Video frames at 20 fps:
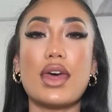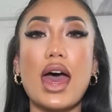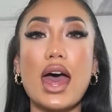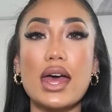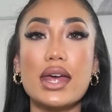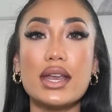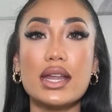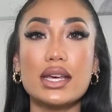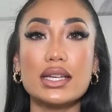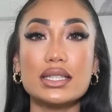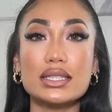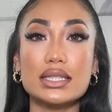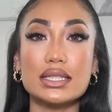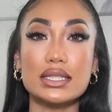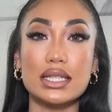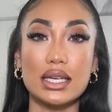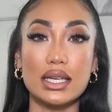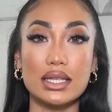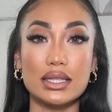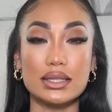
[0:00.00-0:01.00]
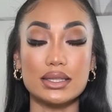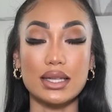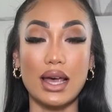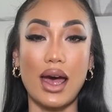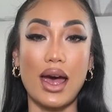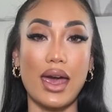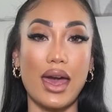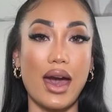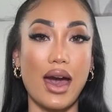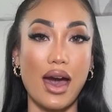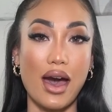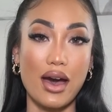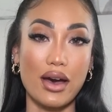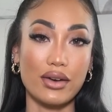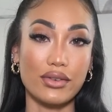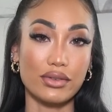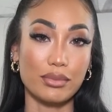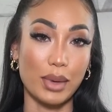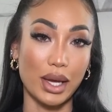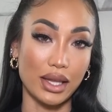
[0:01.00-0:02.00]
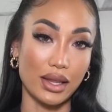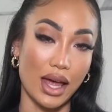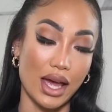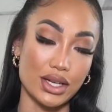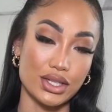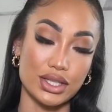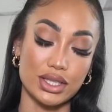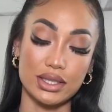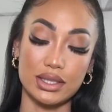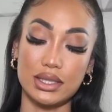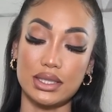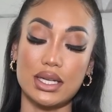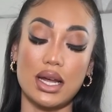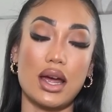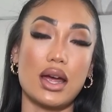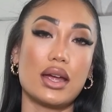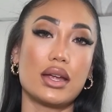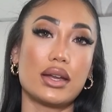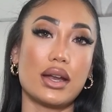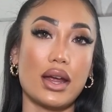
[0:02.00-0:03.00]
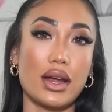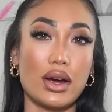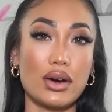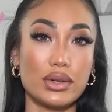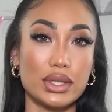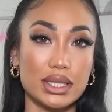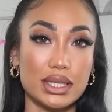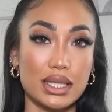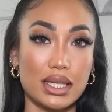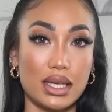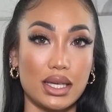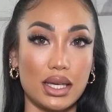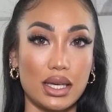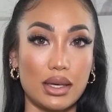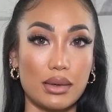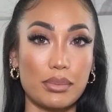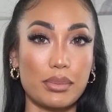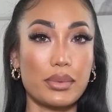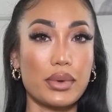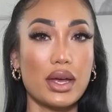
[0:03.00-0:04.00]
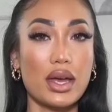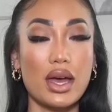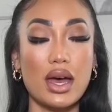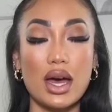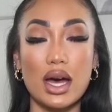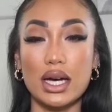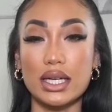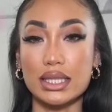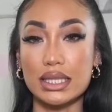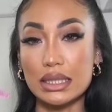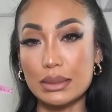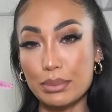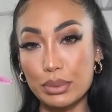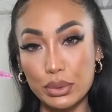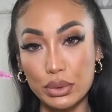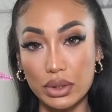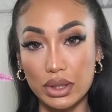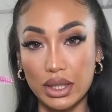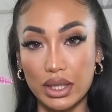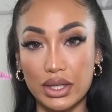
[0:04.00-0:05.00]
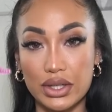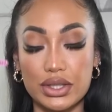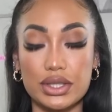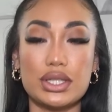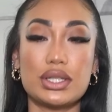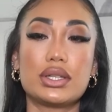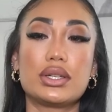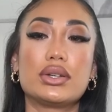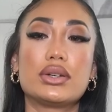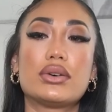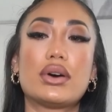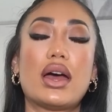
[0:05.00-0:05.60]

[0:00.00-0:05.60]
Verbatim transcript: Then since I have my lashes done, I always keep a spoolie or two.